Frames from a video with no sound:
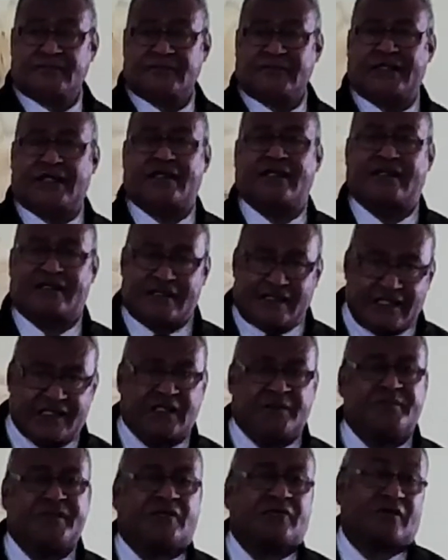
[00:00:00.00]
And that will
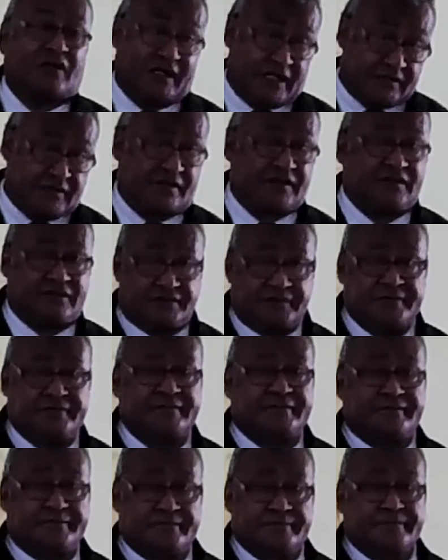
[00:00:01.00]
be collateral.
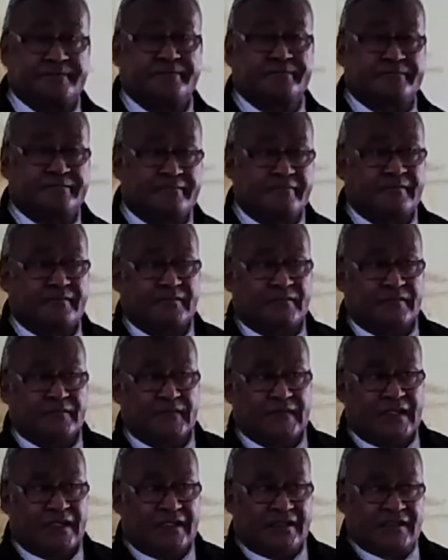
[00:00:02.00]

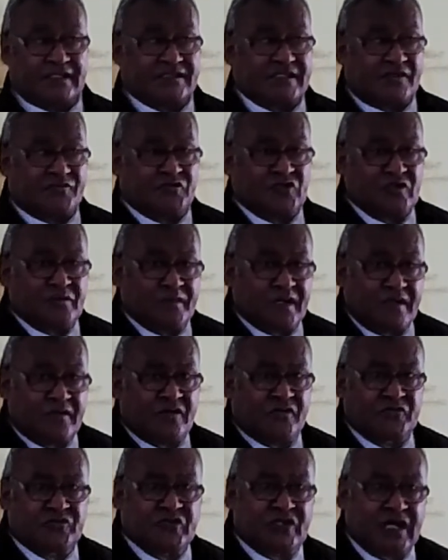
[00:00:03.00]
And the Sandono
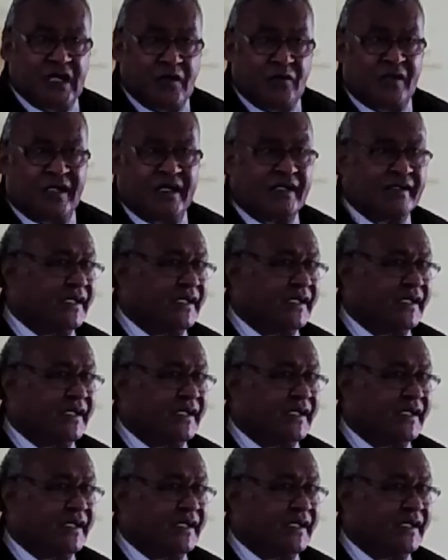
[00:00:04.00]
Mangon Donangona,